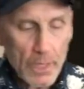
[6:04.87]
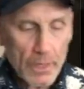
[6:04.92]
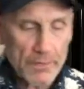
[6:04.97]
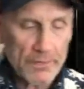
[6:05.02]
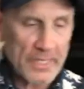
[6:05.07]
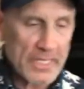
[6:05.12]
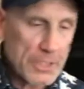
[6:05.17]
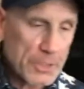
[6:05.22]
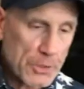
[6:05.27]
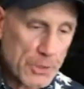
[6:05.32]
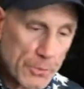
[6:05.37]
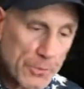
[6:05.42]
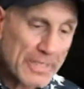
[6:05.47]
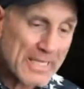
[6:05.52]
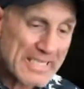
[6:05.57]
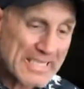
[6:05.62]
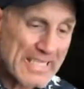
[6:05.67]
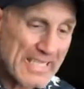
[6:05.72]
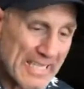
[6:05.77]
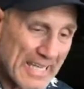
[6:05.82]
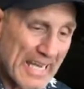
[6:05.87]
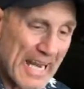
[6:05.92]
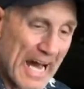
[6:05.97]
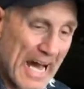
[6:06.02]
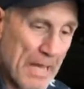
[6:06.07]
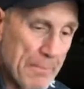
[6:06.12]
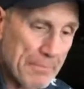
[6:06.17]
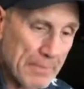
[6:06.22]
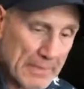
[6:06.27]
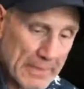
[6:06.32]
The unit that
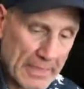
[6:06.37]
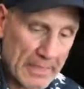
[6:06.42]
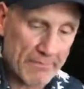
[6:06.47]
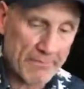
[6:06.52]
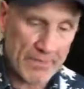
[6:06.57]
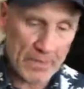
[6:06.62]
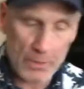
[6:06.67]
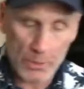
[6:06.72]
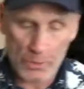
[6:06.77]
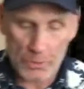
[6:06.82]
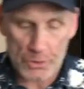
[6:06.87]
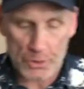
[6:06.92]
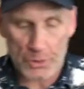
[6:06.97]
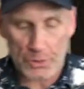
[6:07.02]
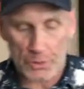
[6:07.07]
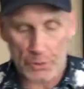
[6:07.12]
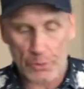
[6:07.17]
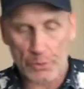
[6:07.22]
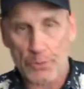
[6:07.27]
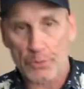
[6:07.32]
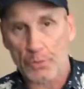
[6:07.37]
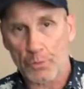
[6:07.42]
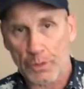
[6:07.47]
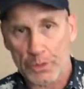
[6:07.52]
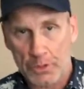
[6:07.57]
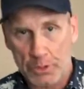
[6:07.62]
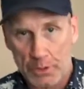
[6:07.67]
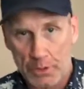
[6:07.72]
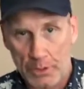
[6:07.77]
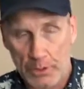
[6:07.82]
I believe that you should use,
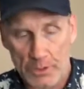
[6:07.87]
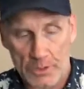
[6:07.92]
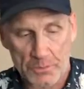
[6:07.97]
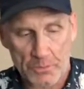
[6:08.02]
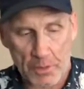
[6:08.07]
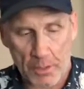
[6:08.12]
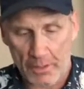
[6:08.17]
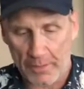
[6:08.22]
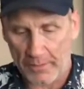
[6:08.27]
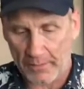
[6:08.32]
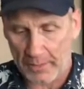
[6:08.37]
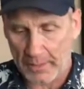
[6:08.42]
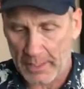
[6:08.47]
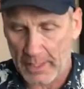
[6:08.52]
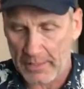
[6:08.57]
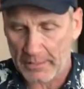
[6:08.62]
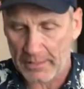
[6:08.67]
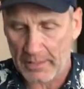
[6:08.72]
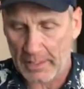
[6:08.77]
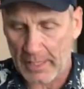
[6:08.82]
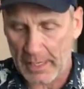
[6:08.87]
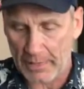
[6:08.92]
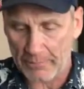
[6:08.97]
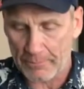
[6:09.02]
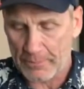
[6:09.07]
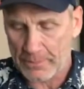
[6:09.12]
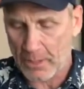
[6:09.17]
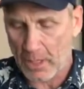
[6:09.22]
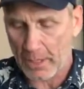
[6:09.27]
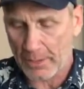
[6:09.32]
which is part of the kit that
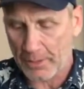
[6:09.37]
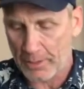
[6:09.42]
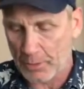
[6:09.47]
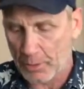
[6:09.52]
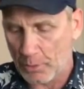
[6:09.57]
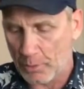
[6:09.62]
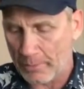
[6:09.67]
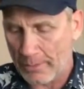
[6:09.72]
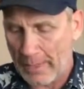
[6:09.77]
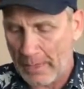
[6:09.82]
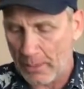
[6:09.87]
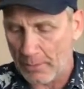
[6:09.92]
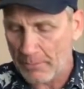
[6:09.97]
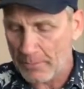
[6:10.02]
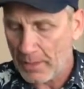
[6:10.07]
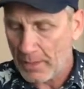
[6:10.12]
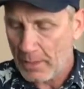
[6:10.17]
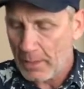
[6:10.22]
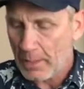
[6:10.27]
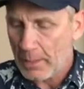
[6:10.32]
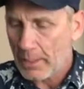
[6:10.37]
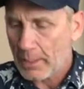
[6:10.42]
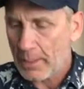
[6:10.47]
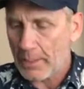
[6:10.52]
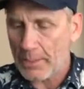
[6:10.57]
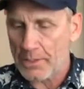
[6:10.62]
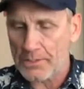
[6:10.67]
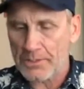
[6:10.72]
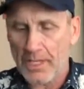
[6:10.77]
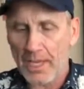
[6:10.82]
I'm talking to you about,
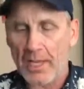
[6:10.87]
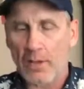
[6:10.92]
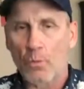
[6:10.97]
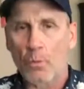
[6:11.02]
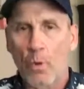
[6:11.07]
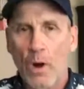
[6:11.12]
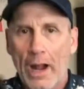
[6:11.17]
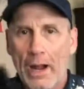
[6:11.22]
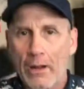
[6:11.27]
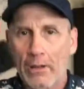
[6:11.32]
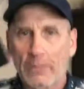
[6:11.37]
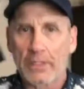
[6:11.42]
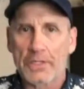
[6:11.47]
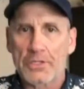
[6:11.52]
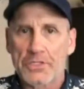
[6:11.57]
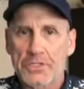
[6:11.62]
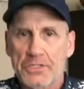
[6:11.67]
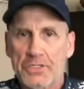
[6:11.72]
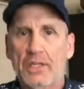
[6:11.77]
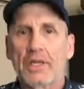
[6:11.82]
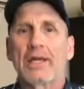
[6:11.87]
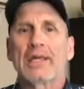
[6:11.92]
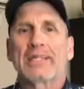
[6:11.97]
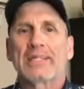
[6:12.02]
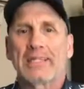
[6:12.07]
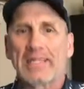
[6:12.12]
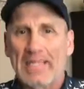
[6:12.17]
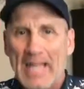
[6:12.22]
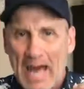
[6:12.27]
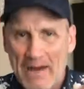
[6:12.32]
is a wireless
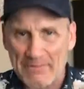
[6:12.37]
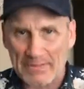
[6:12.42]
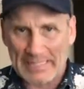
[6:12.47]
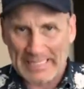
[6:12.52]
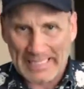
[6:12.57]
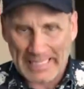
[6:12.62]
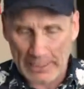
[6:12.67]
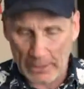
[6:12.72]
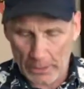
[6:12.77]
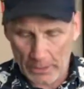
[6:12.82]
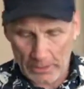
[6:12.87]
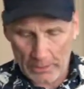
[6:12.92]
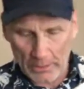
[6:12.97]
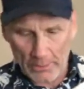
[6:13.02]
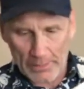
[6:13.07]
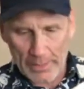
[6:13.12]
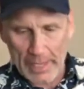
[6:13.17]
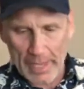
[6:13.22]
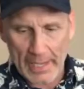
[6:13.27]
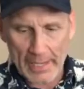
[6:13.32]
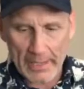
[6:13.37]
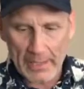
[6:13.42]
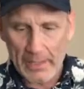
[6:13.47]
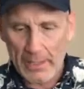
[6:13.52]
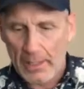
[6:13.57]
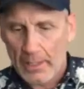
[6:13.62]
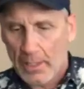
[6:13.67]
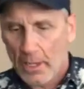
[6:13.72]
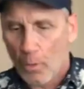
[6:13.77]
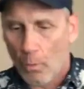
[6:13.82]
lavalier, okay?
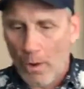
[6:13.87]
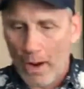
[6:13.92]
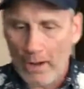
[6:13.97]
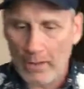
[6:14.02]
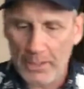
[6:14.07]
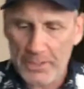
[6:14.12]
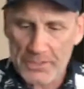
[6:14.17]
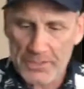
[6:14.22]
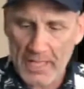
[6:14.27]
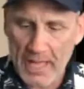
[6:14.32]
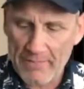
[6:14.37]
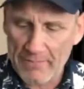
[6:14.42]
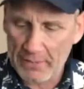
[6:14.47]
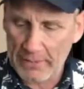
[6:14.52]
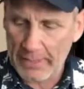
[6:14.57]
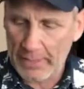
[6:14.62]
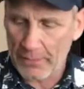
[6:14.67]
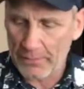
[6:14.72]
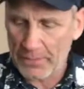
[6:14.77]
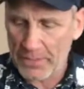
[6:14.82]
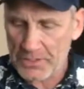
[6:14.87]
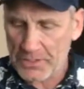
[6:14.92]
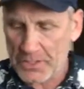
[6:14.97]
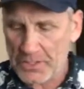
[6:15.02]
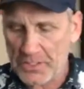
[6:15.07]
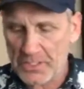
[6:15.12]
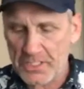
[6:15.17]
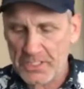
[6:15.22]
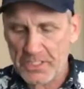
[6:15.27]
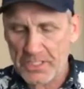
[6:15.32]
Wireless lavalier, this
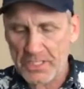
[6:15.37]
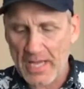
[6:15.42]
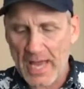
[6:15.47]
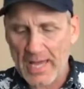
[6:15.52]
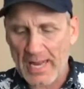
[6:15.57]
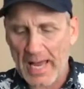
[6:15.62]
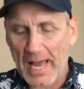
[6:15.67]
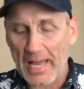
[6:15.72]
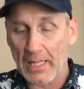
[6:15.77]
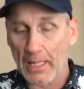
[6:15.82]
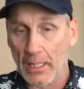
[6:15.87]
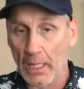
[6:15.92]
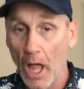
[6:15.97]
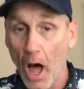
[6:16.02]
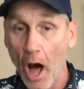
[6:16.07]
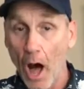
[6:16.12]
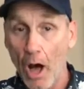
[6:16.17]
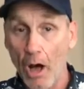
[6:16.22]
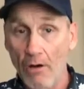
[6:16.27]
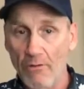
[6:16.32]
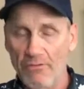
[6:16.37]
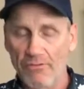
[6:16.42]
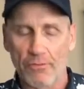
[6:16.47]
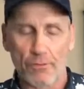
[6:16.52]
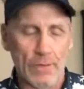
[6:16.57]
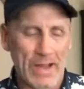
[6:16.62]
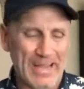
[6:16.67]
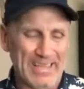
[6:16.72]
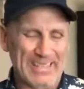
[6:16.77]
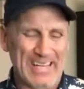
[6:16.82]
is the set I love
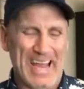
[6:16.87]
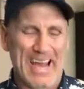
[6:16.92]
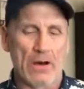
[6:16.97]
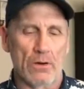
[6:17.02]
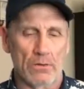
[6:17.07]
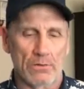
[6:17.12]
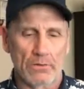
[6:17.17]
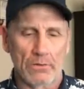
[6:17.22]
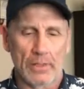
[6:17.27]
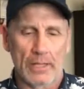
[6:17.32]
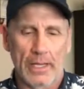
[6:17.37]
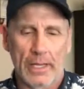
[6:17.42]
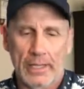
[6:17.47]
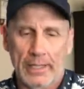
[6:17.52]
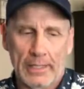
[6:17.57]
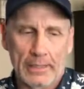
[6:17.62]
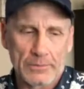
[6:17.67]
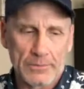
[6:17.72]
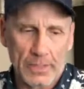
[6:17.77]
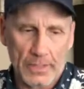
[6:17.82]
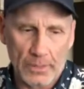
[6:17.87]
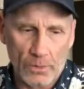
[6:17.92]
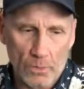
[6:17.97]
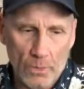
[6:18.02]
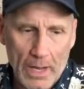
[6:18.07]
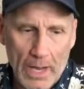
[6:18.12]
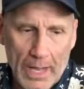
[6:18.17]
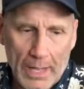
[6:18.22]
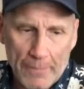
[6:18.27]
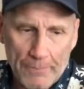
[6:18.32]
right now, and I'll tell you
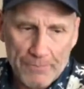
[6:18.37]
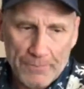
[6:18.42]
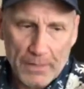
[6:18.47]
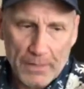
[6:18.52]
why.